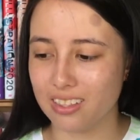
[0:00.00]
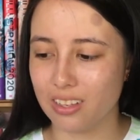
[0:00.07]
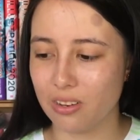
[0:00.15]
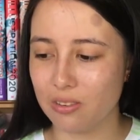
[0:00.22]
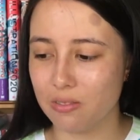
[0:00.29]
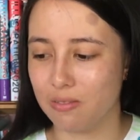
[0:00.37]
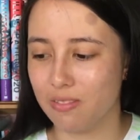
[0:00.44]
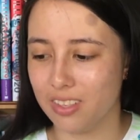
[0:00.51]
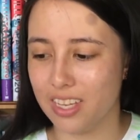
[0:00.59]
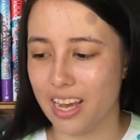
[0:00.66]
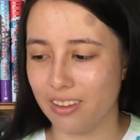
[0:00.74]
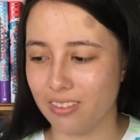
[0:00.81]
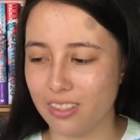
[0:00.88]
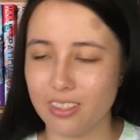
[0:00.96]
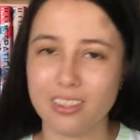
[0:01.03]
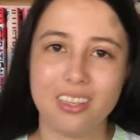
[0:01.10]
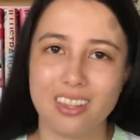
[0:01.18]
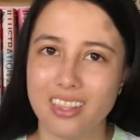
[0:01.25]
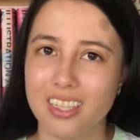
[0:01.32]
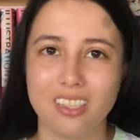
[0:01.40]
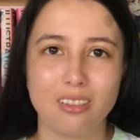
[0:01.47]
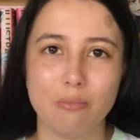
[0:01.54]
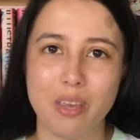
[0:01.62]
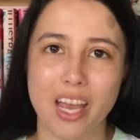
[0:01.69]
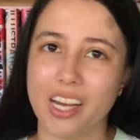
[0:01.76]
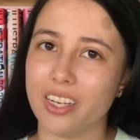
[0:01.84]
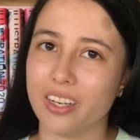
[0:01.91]
So yeah, there's
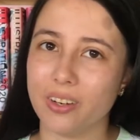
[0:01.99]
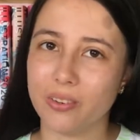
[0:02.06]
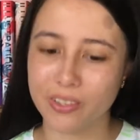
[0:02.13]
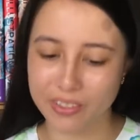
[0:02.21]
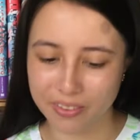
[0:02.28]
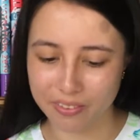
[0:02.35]
Miyano.